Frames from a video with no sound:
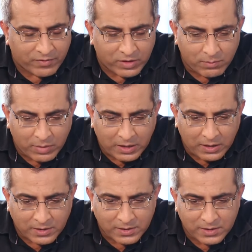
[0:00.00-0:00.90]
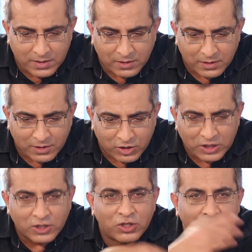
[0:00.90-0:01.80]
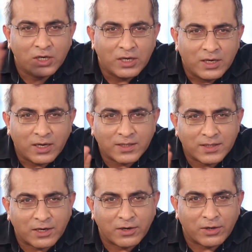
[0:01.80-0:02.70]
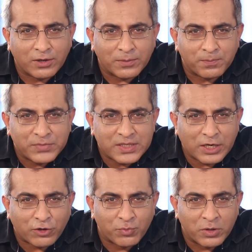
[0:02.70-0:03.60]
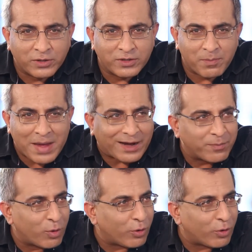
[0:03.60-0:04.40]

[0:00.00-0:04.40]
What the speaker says: having been, as Yashish has said in a statement, the bad